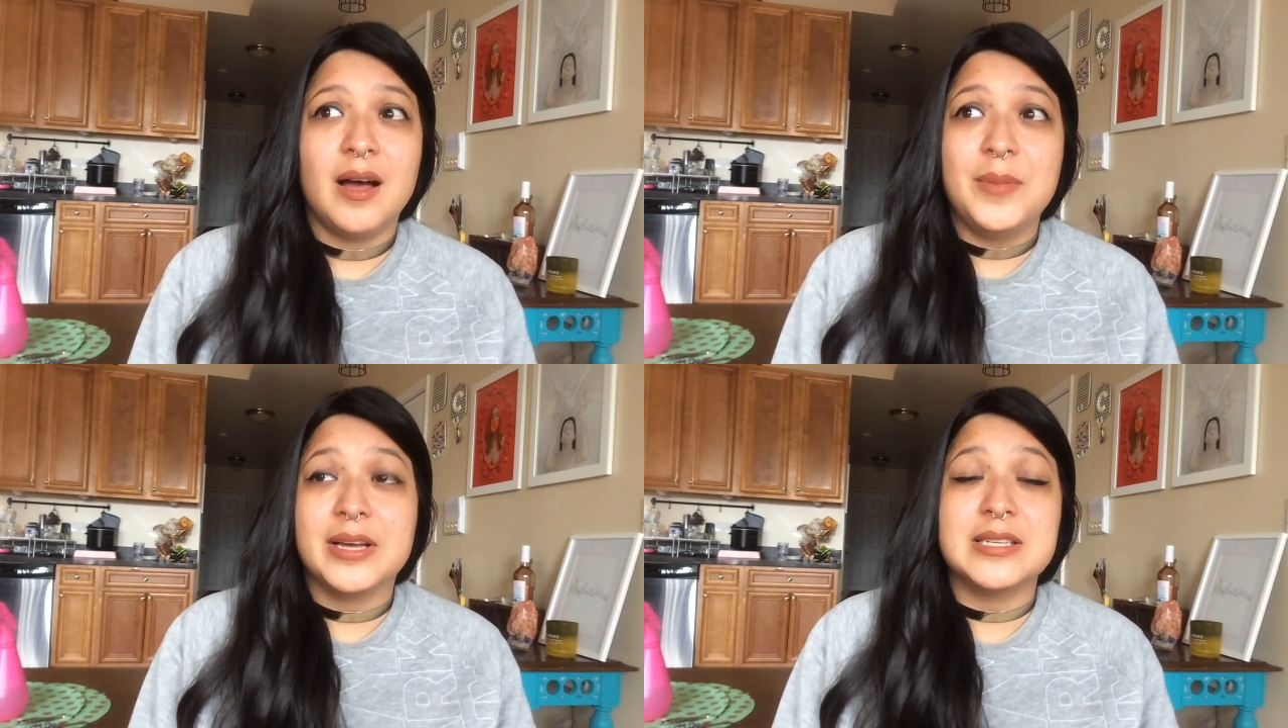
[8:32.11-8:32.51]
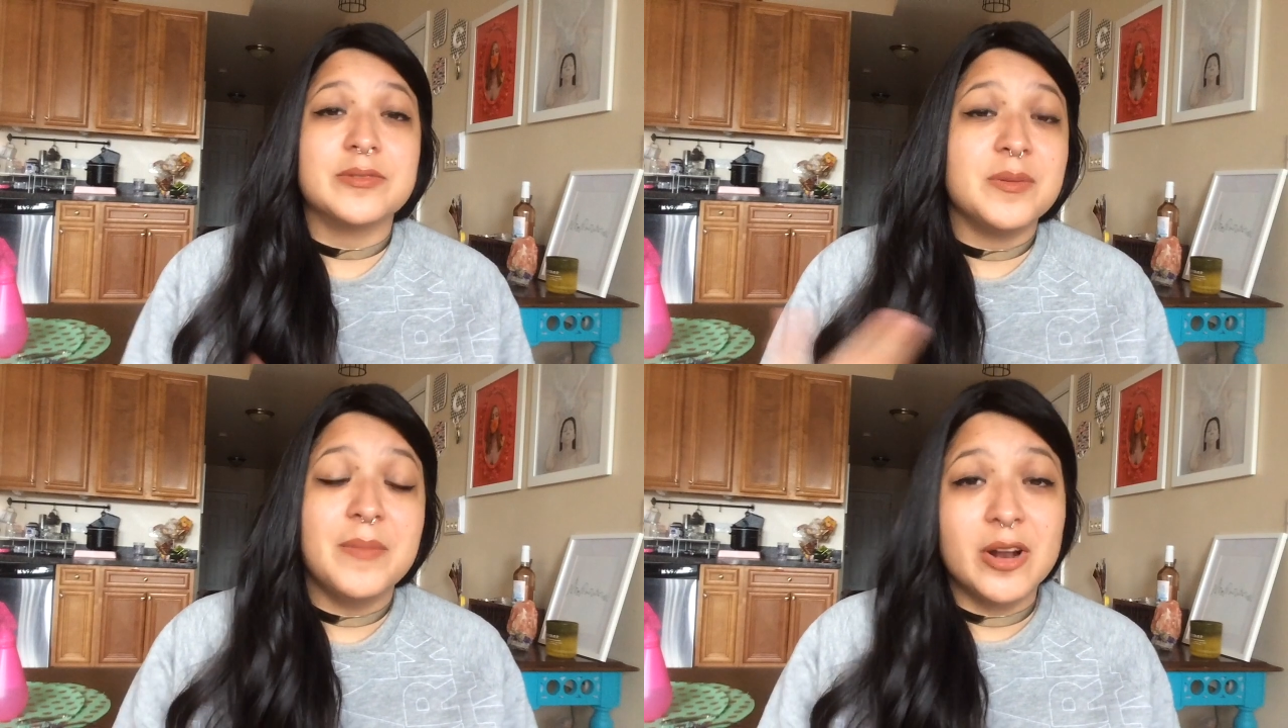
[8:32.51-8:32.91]
because it
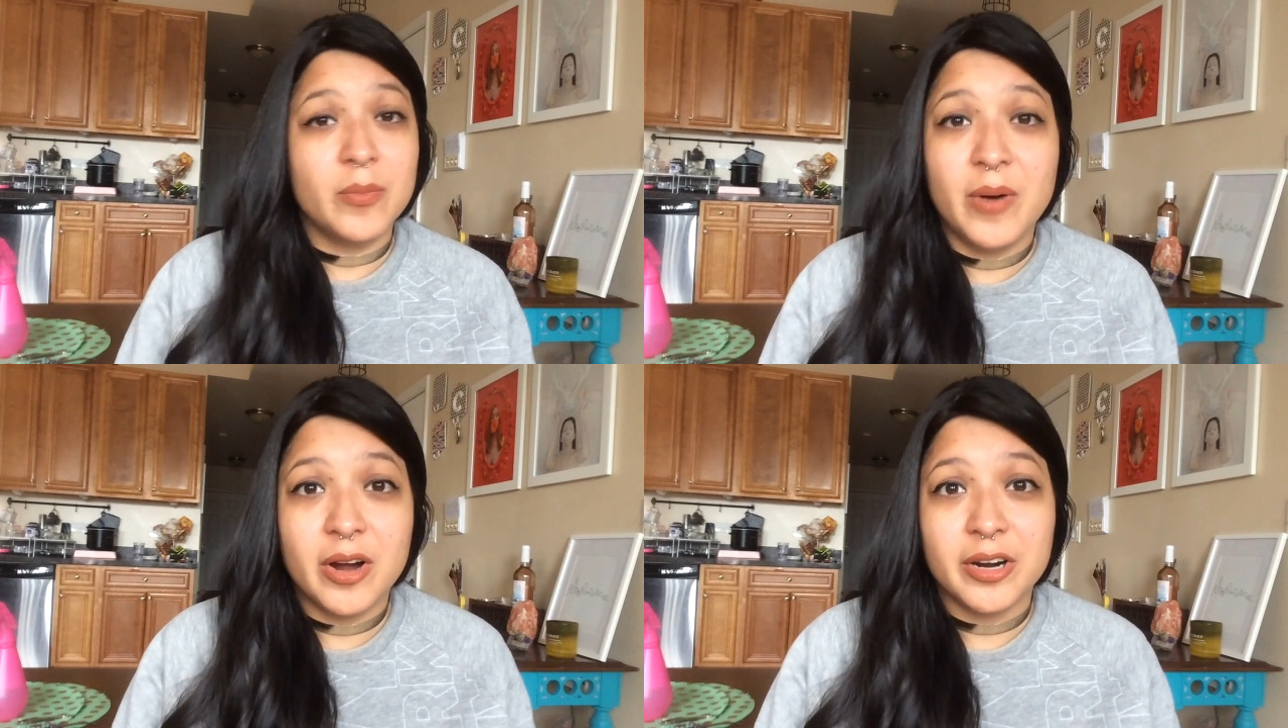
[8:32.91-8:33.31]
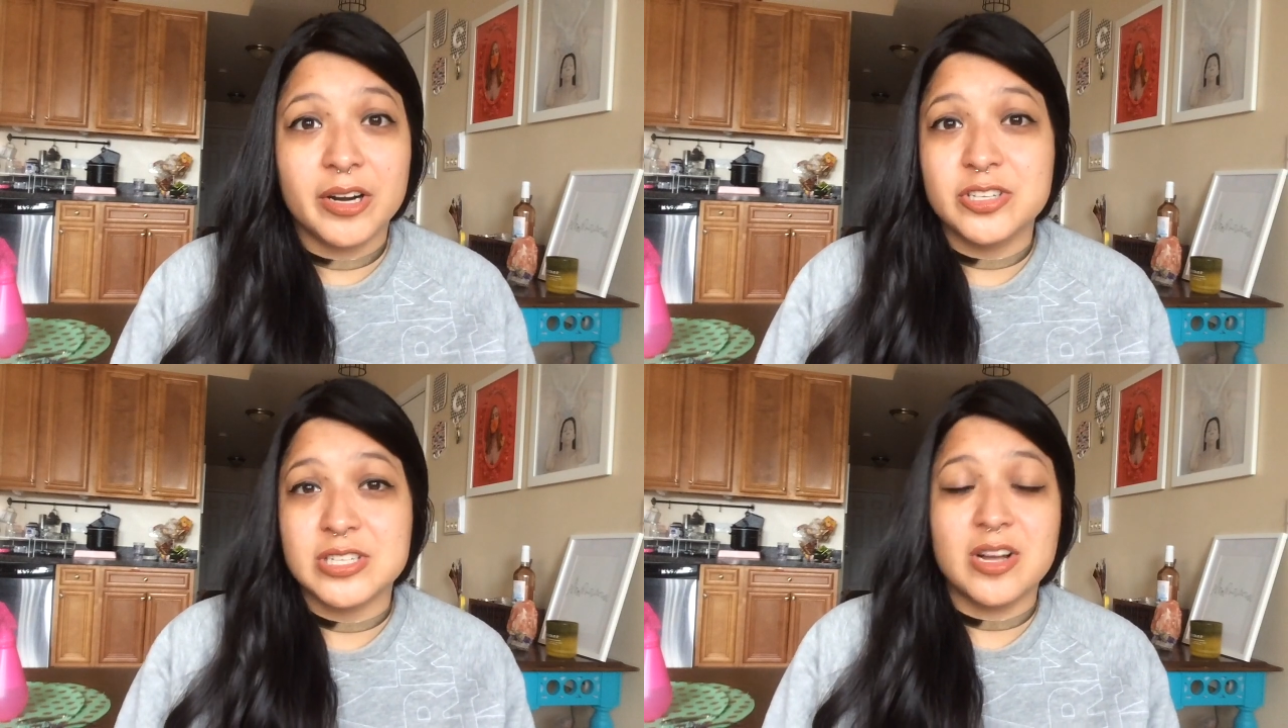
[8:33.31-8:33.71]
was a middle
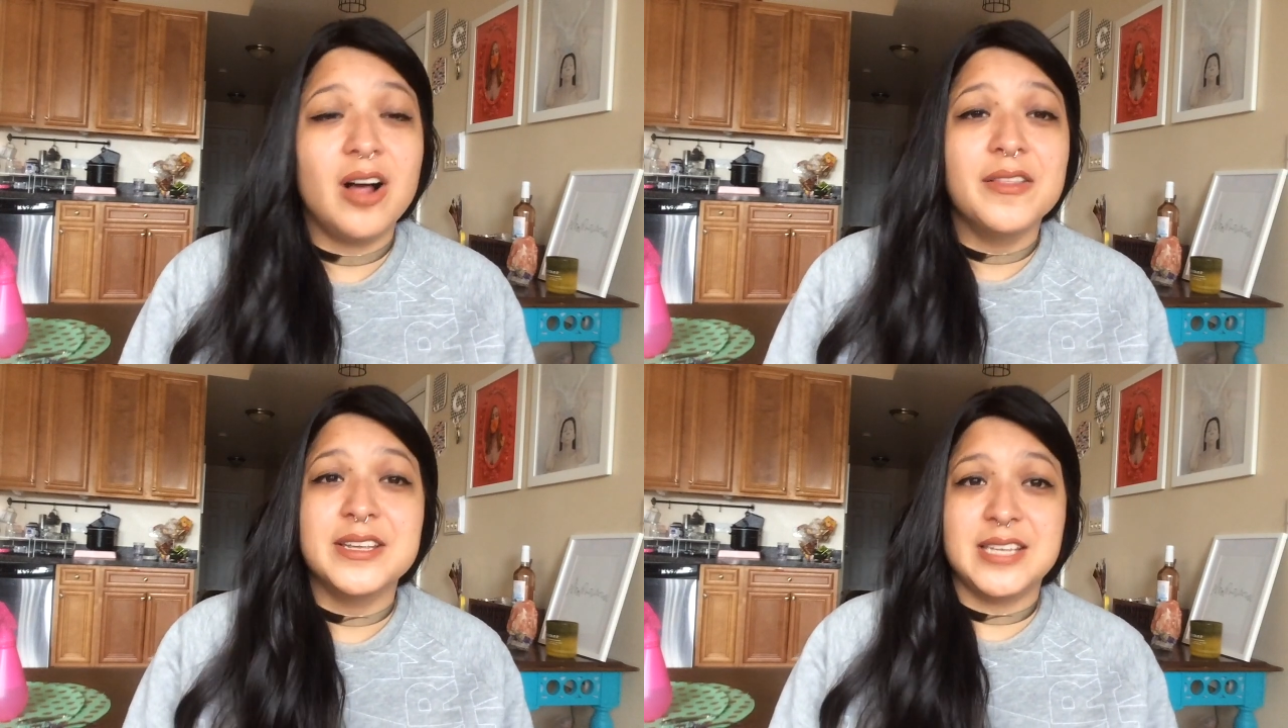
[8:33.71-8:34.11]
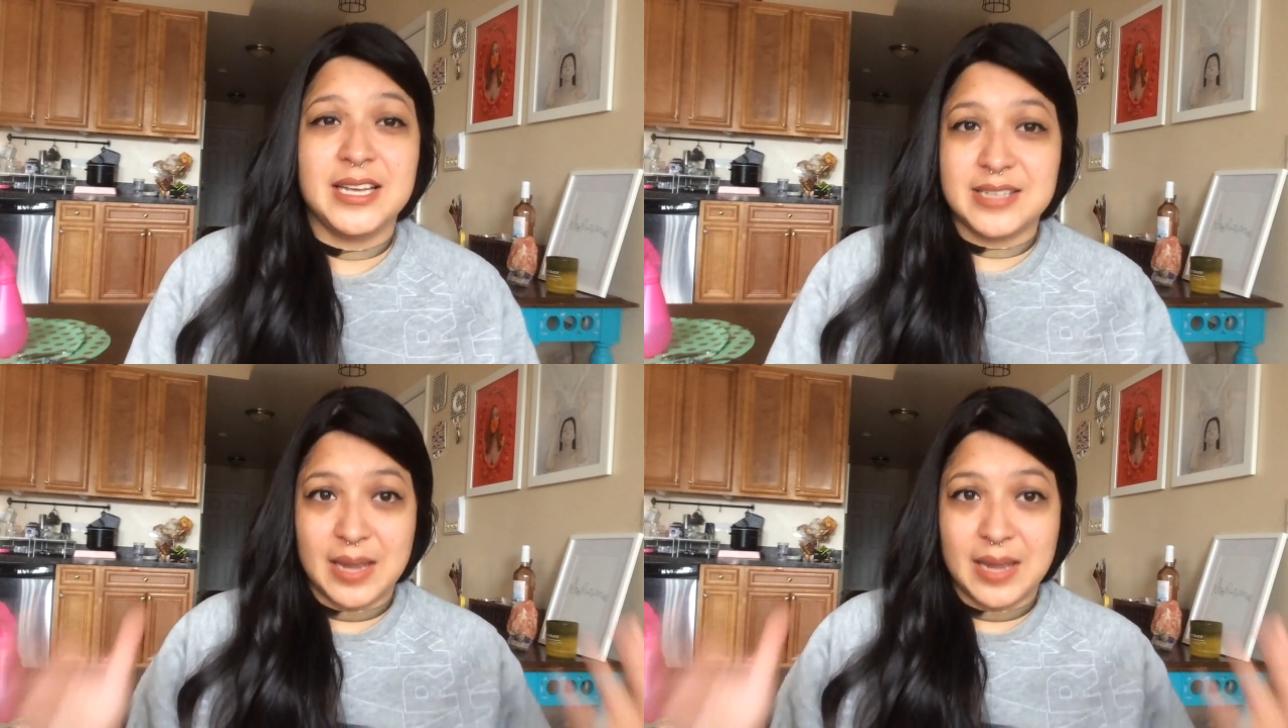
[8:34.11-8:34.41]
part, just all these things.